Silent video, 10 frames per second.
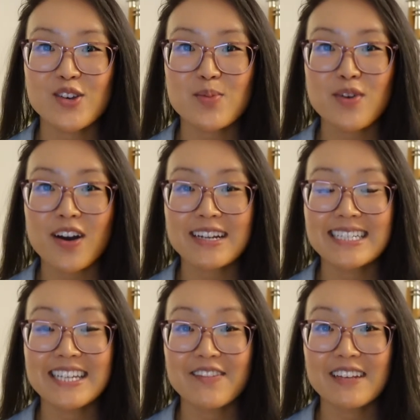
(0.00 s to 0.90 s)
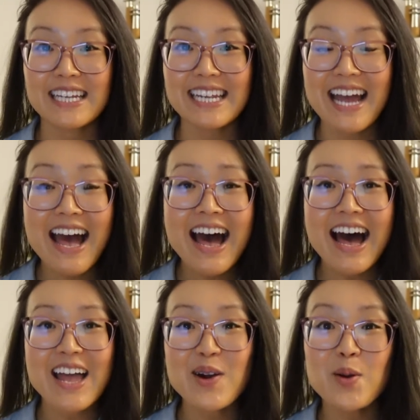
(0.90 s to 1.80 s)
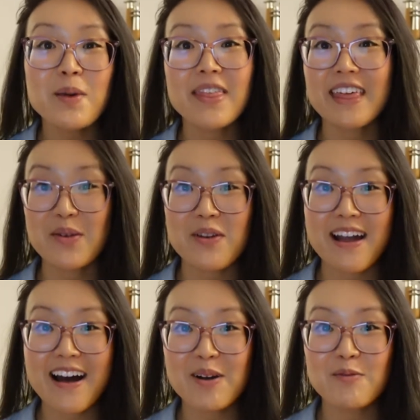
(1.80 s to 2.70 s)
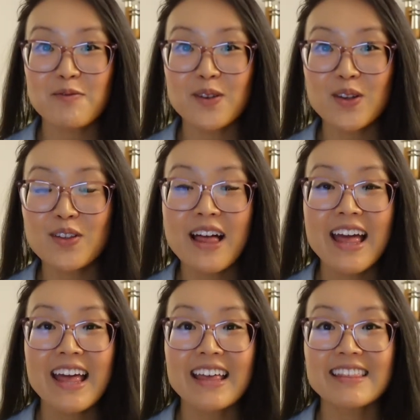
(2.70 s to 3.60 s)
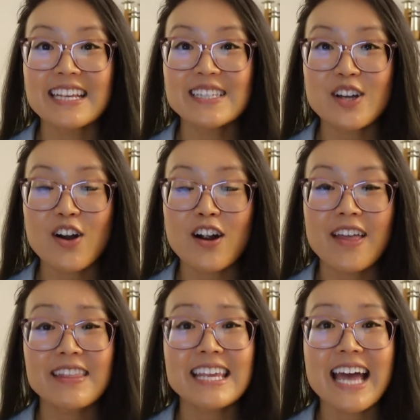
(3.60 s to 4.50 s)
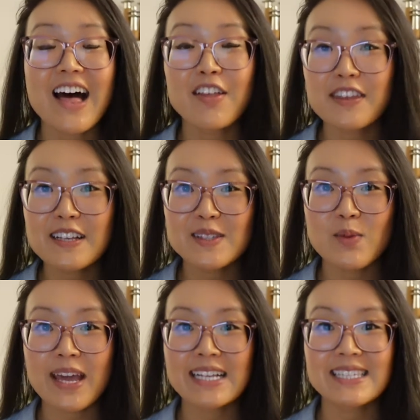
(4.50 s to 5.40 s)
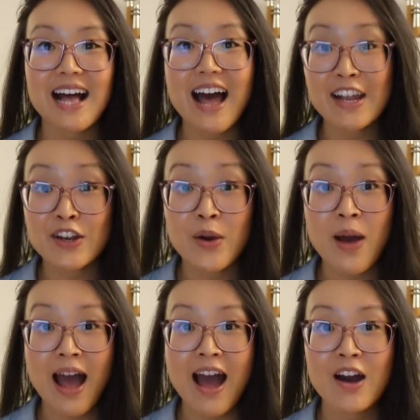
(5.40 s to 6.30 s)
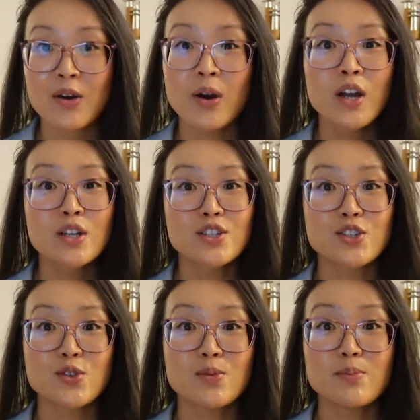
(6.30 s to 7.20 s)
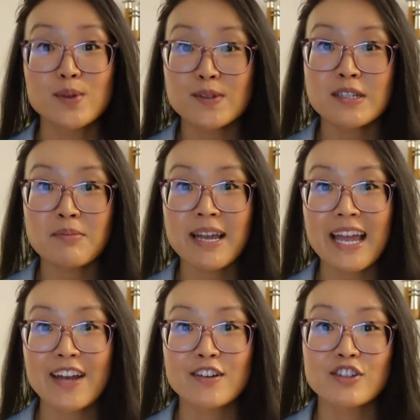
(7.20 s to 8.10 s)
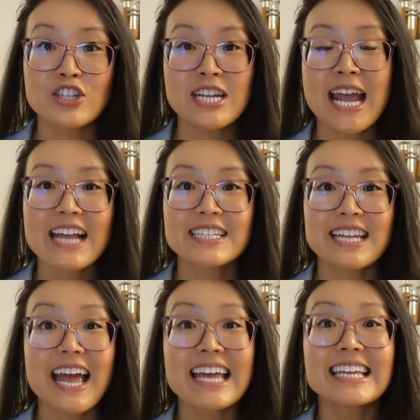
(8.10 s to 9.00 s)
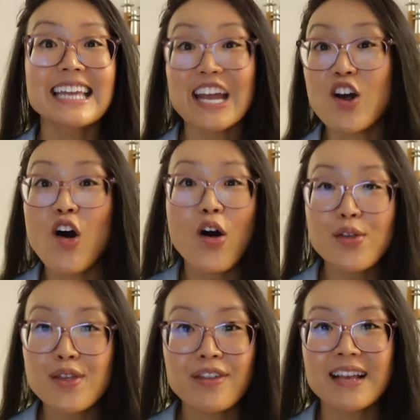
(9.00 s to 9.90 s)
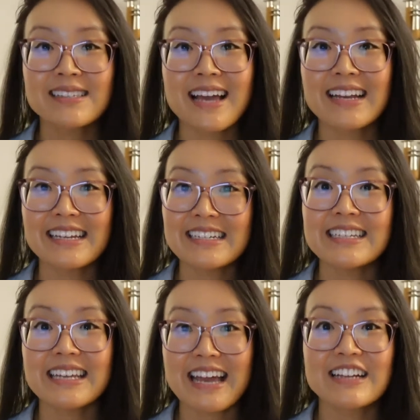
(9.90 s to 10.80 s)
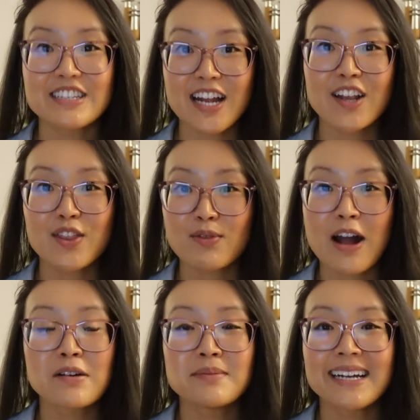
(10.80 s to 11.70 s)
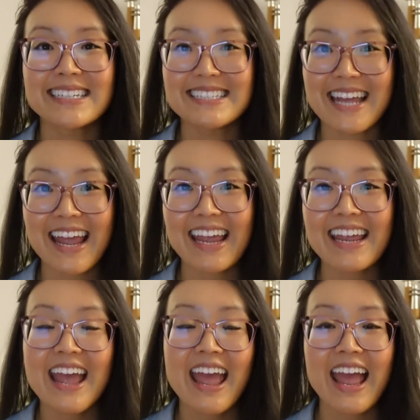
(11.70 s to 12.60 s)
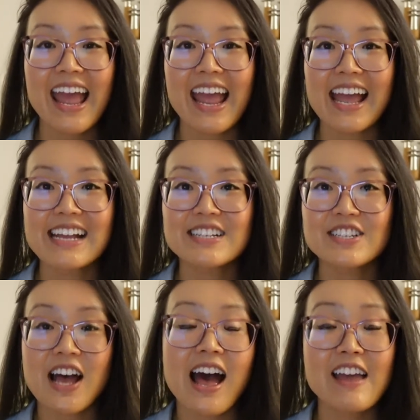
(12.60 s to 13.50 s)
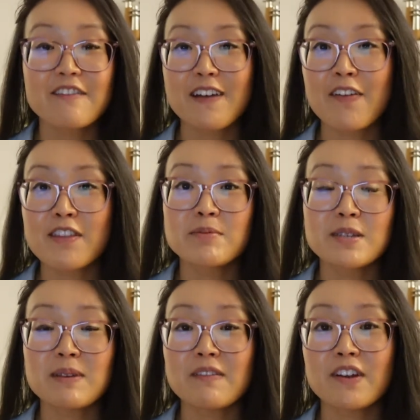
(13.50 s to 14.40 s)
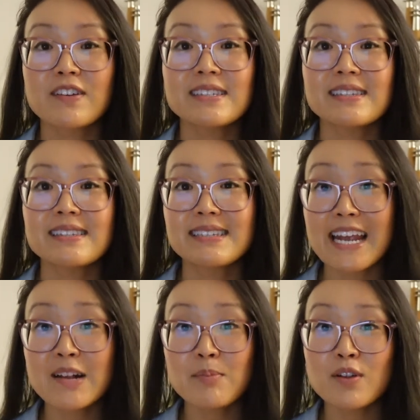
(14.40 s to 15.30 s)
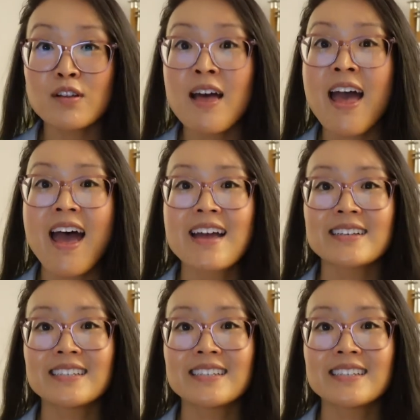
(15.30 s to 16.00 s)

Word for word: your productivity. I hope they were helpful. These are the healthiest ways I know how to boost my energy and get all things I need to get done throughout my day. And I found them to be very sustainable and